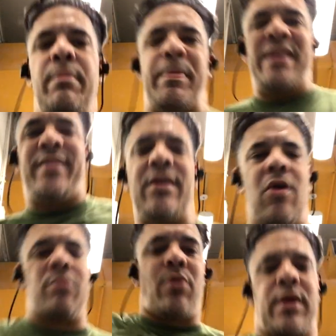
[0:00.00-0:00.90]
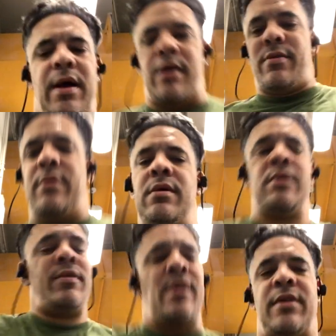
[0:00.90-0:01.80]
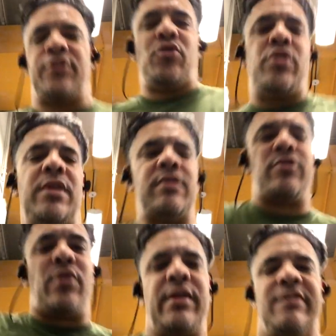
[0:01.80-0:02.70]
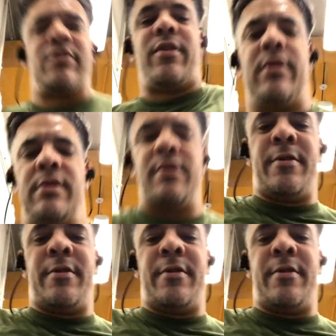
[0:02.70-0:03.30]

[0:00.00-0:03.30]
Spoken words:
Basic arm workout. That's all you need to do to get started.